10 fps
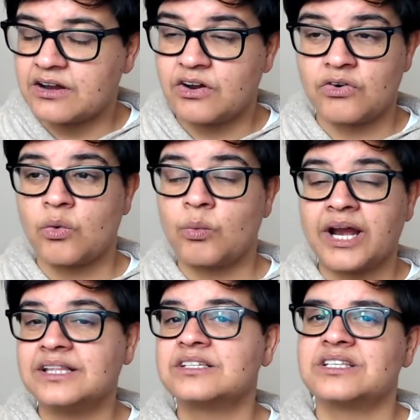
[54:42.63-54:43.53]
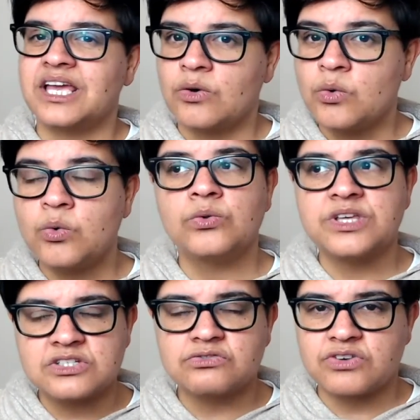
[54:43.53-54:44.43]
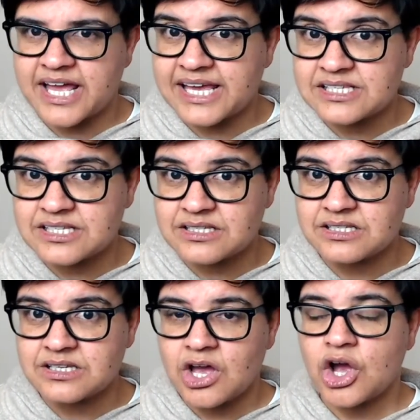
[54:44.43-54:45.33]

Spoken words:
And they're not willing to take all these risks